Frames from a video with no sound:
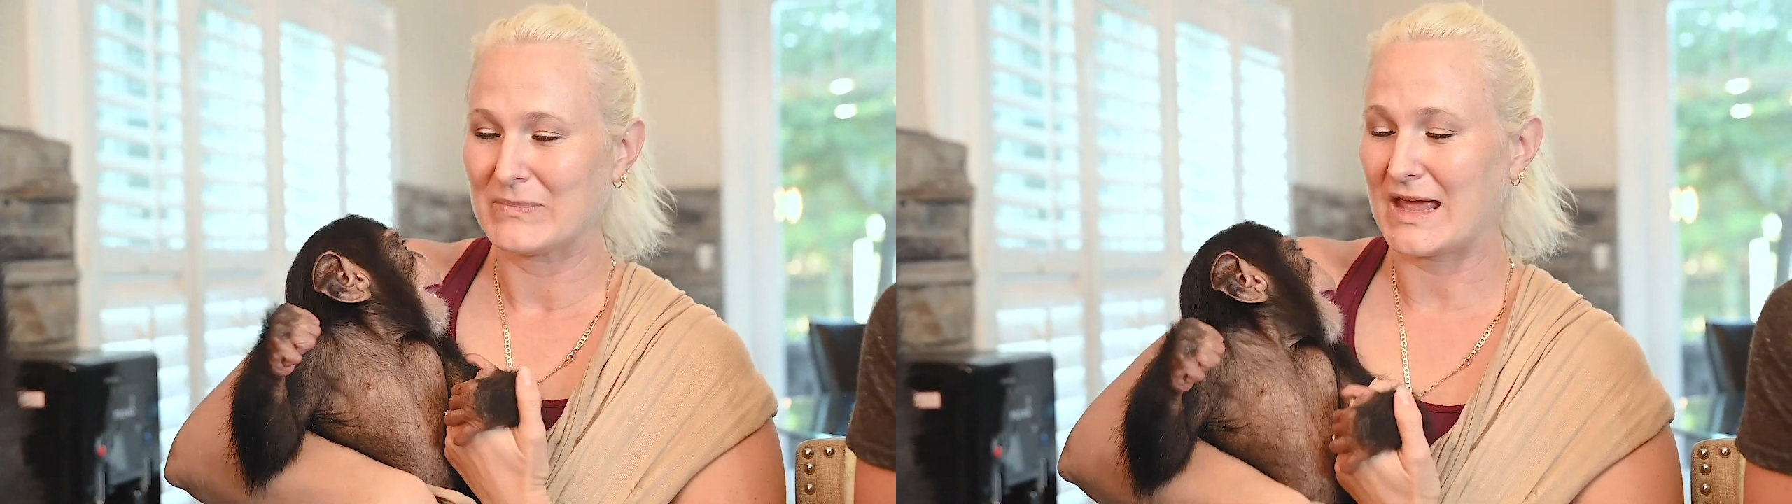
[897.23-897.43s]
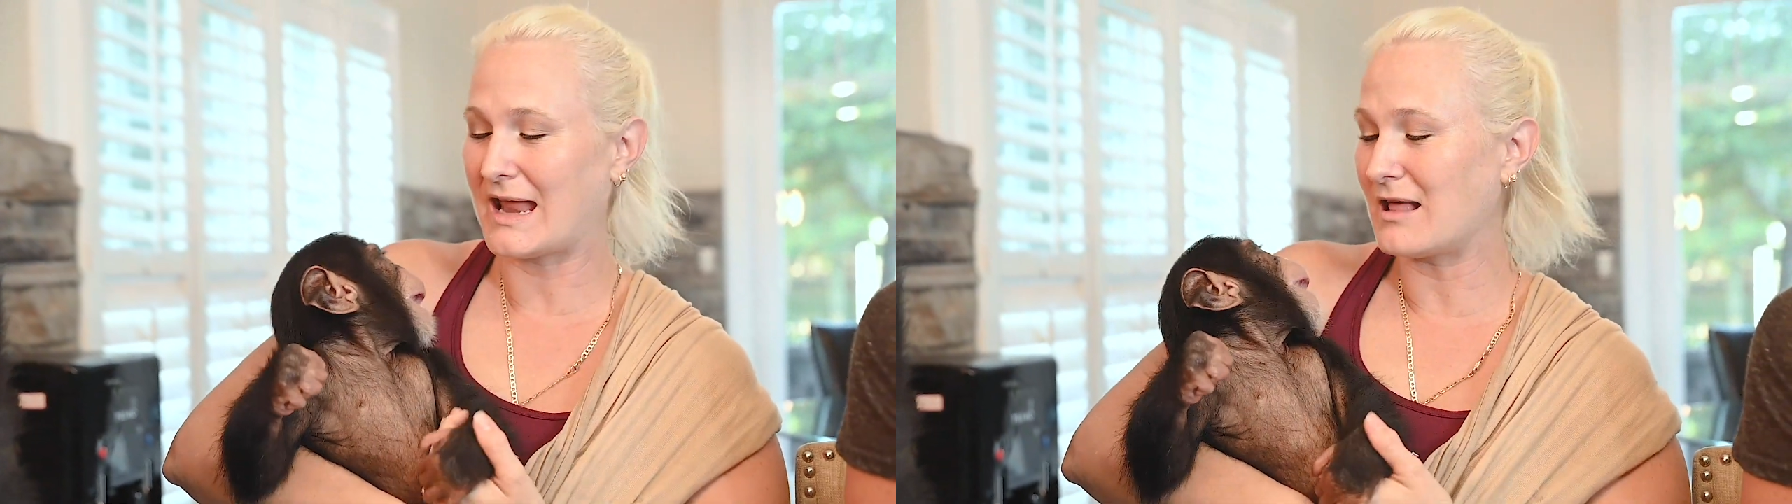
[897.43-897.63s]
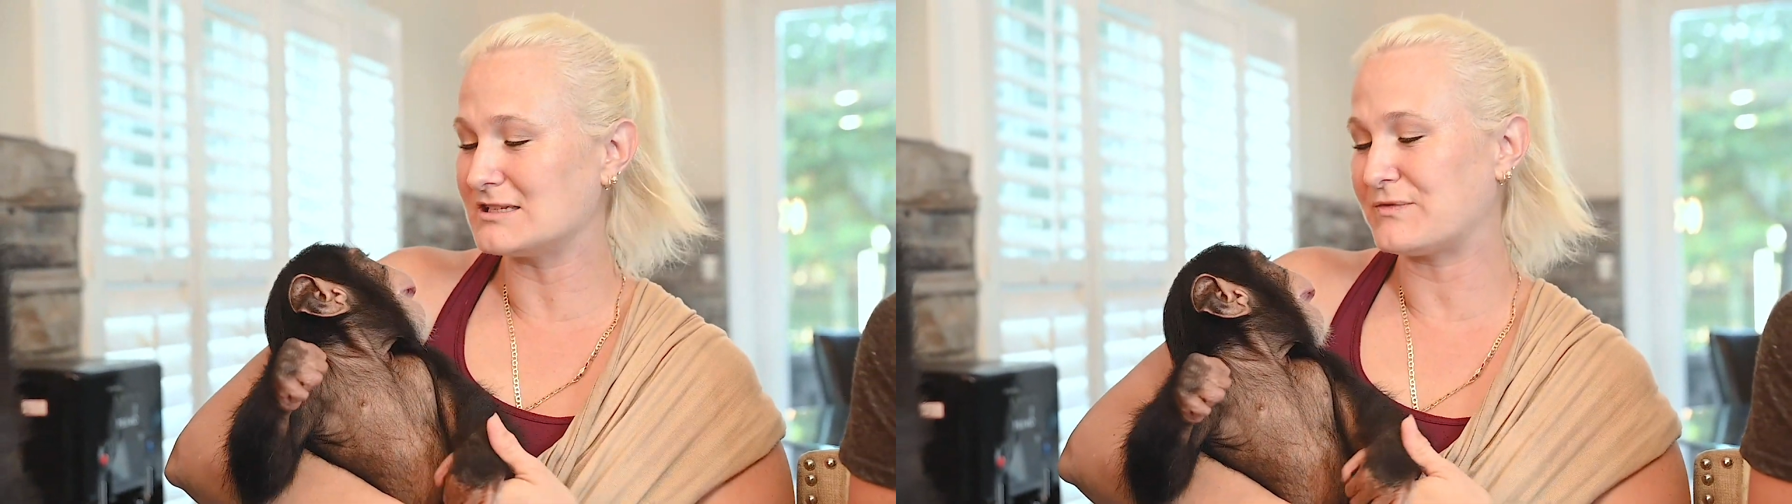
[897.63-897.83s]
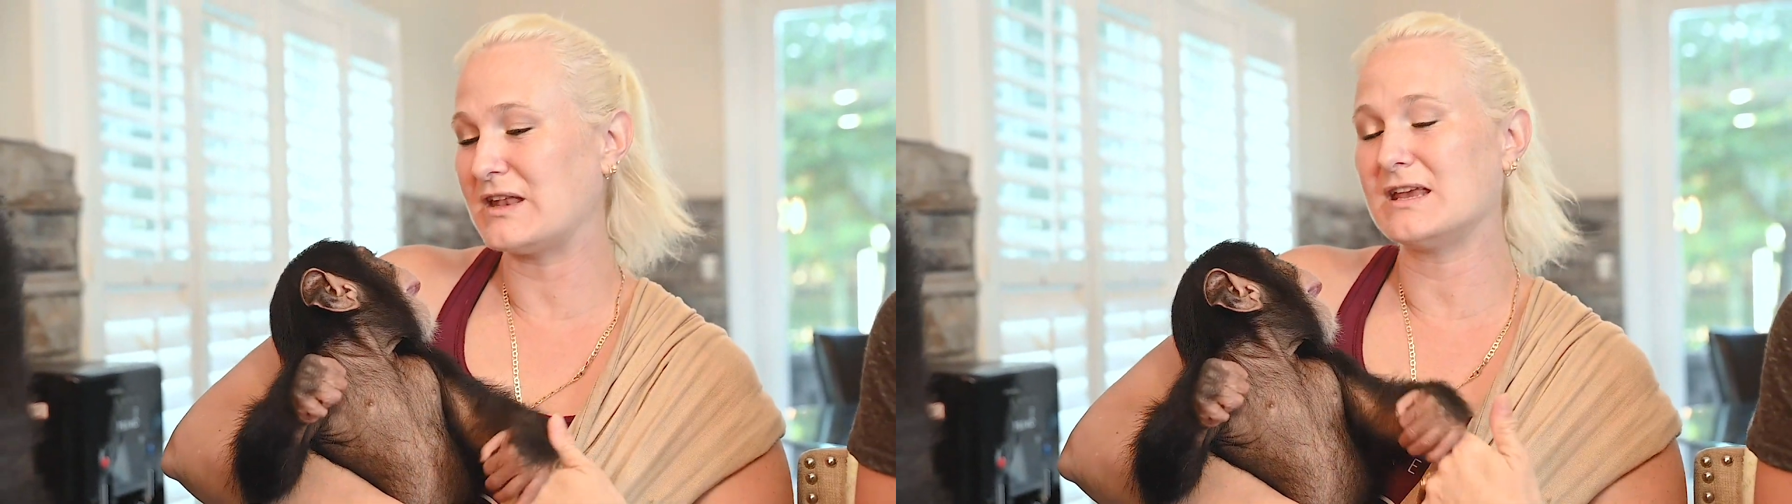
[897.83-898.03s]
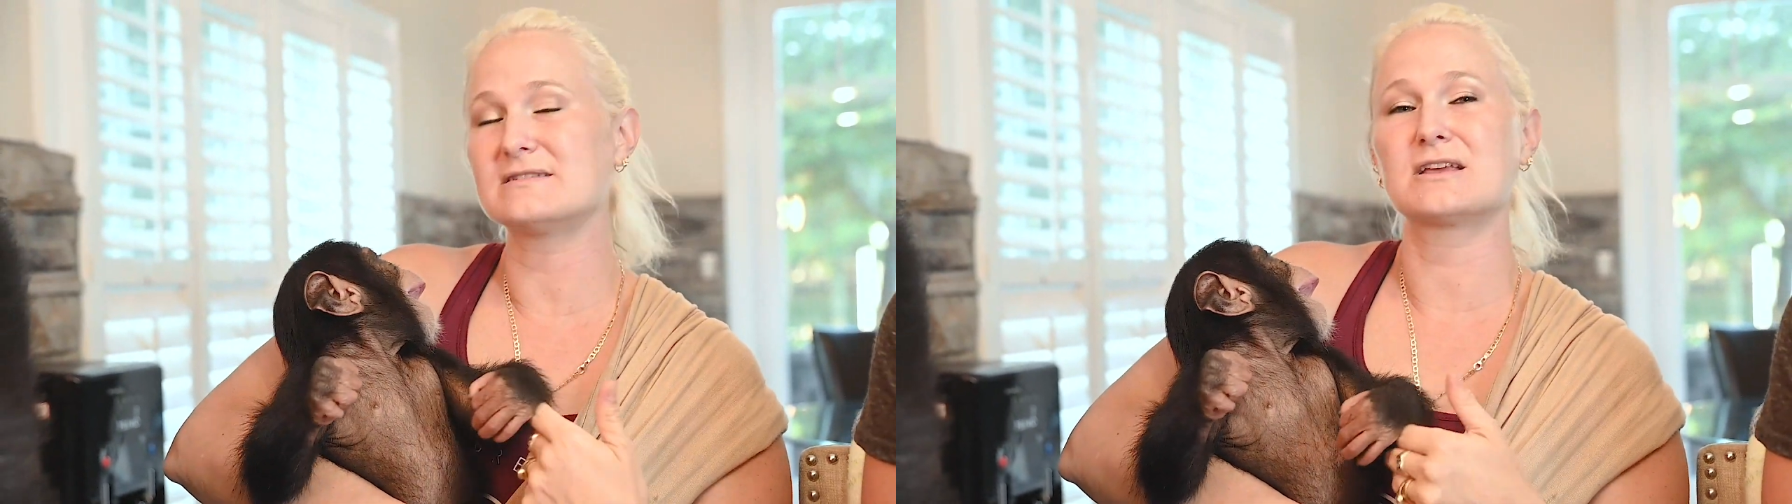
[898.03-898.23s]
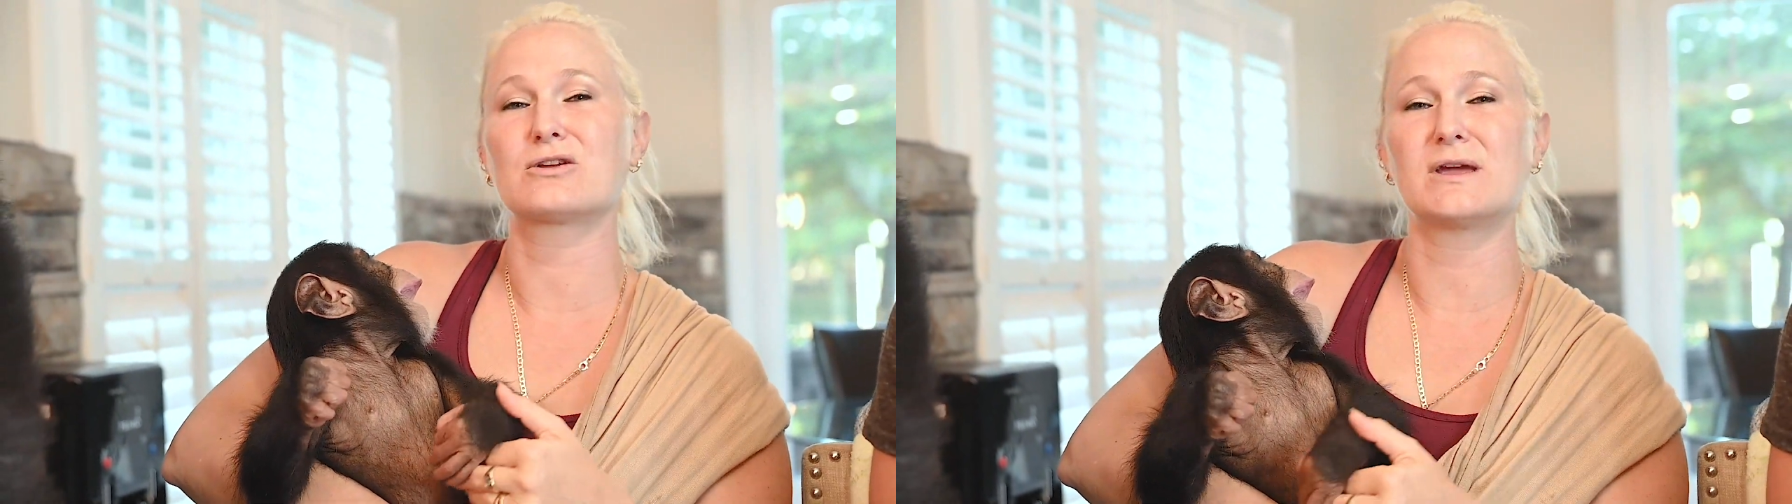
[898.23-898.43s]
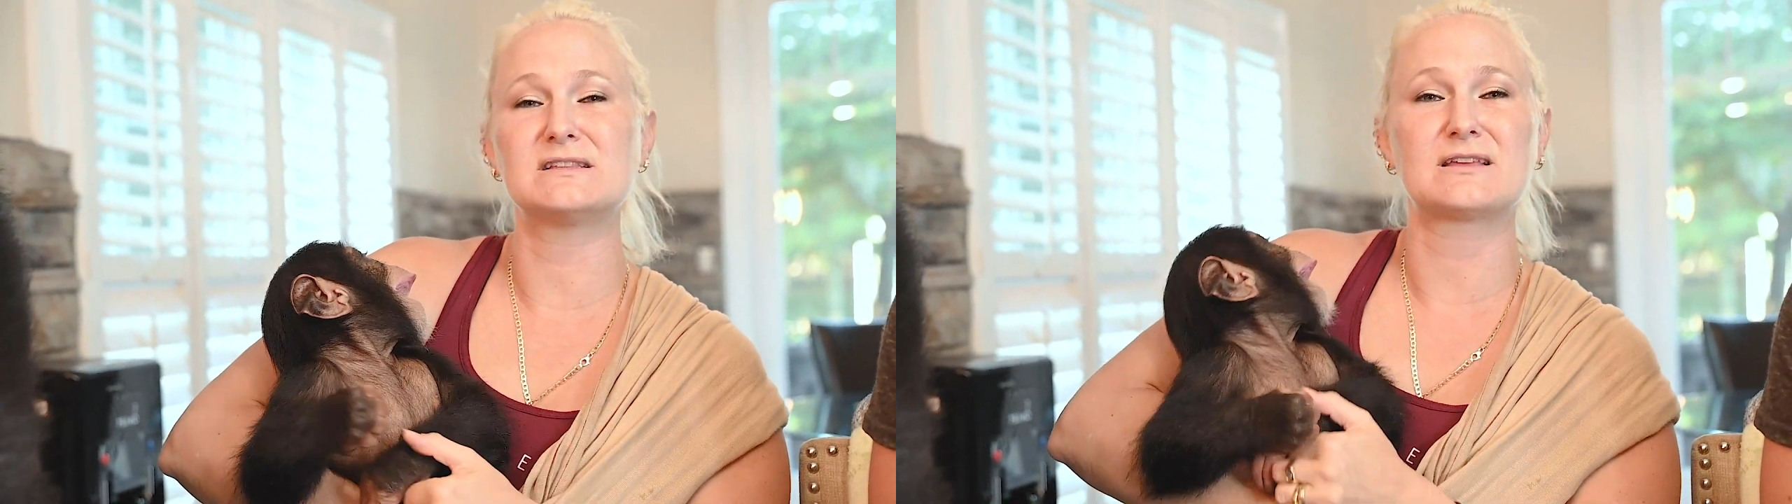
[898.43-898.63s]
And Alice Feeney is a great